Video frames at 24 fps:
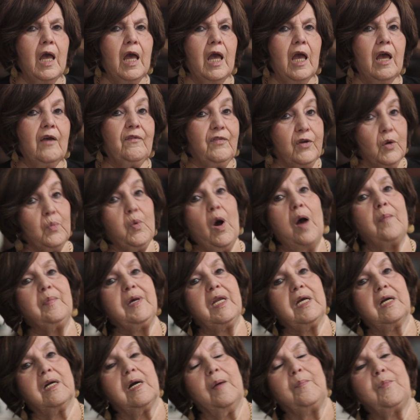If you want me to
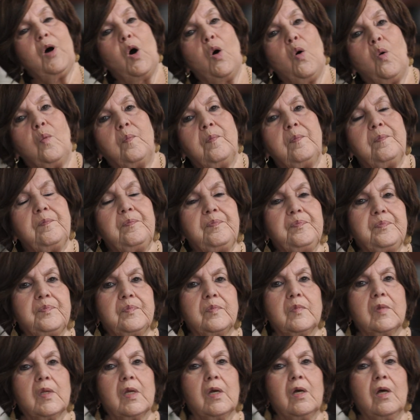come home,
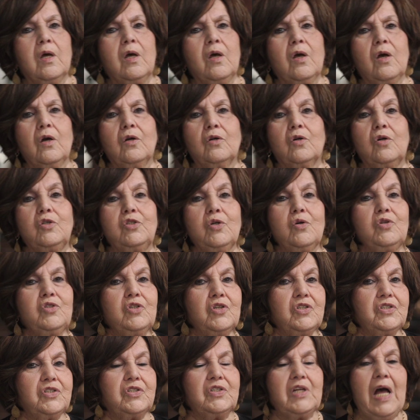could you
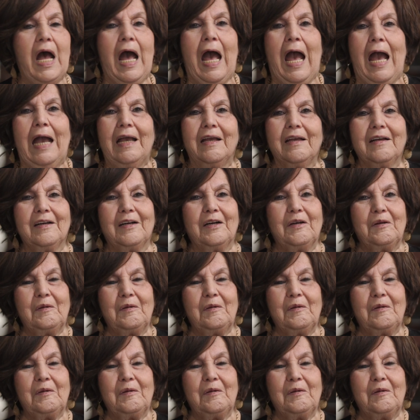just hang